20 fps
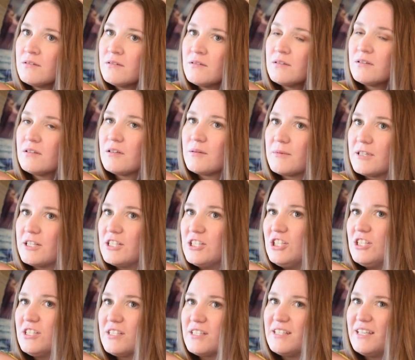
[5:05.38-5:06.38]
Let me
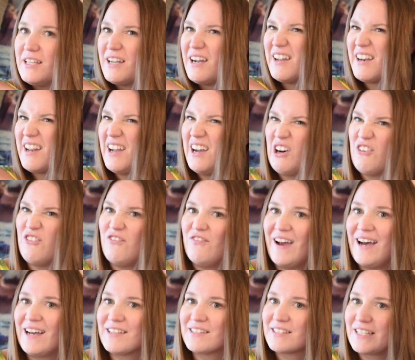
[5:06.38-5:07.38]
just see kind of how
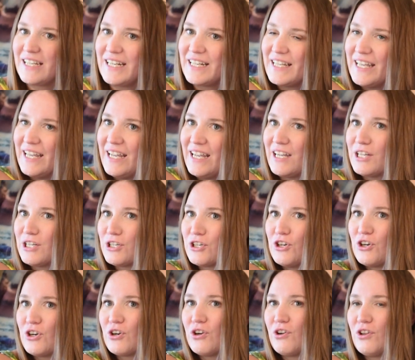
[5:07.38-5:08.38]
fast I can
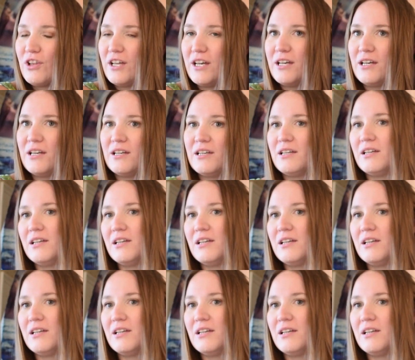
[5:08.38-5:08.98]
curl it.